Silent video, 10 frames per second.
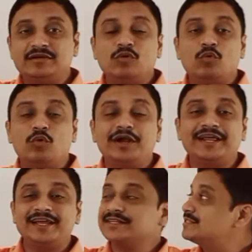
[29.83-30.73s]

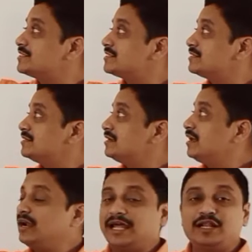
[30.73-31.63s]
vertex,
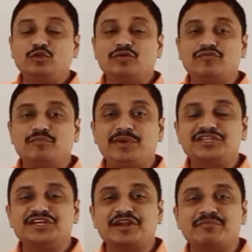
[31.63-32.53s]
length of
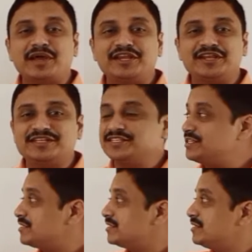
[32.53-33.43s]
major and minor
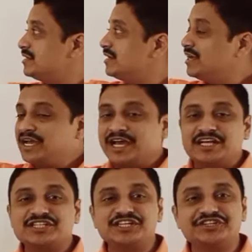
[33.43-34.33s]
axis,
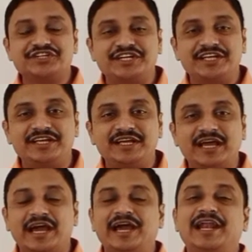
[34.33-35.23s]
eccentricity
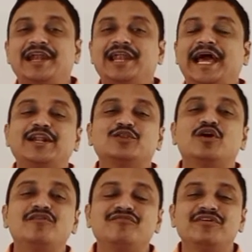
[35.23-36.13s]
and length
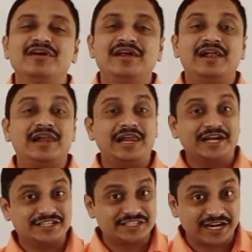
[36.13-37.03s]
of
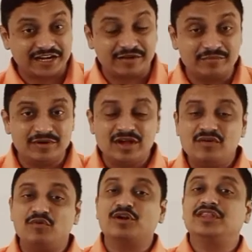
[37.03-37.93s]
latus rectum
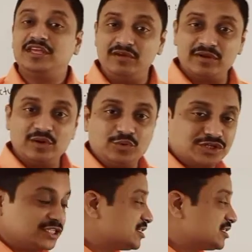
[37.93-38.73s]
for the given questions